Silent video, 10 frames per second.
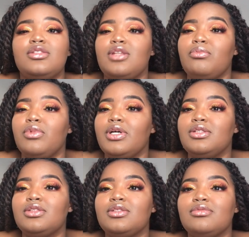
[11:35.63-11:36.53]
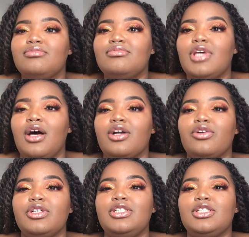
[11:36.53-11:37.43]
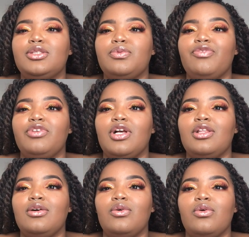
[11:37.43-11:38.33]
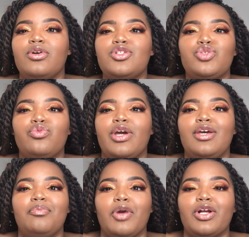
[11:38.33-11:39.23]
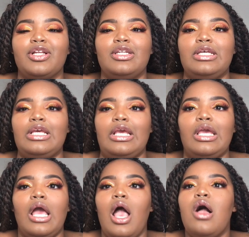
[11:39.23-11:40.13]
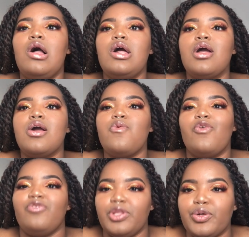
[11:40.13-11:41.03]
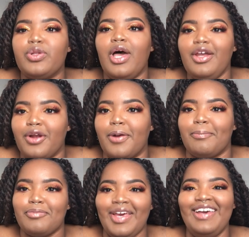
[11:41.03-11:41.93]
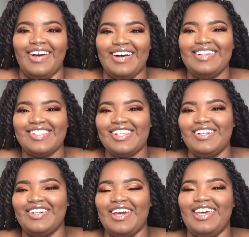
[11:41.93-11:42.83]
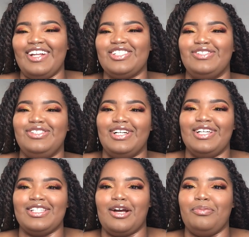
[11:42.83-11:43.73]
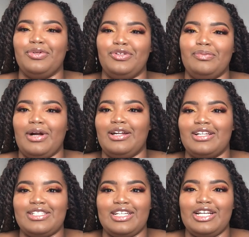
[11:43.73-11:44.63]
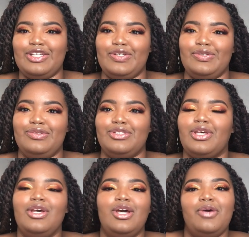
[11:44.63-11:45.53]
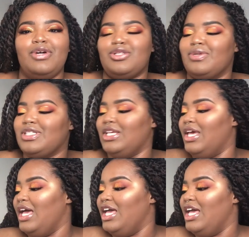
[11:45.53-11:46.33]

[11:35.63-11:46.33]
somewhat cut crease with yellow, orange, red, burgundy with glitter liner. Yeah, so, and I showed you guys a couple of new products that I use, which was the